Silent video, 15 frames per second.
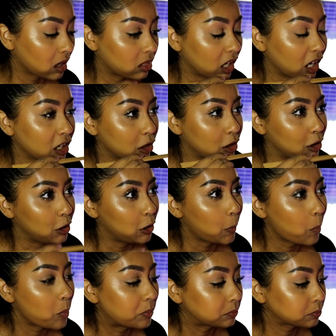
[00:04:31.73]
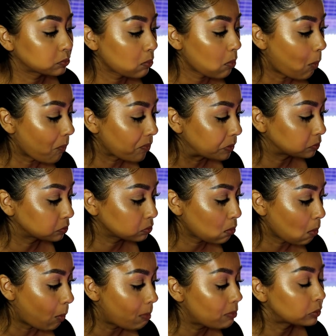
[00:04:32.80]
Thank you. This wasabi is very strong,
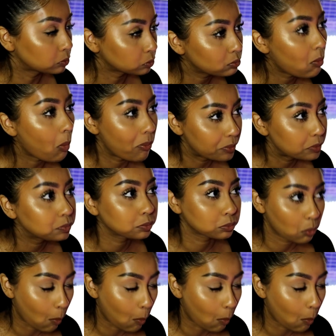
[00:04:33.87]
yeah? Strong.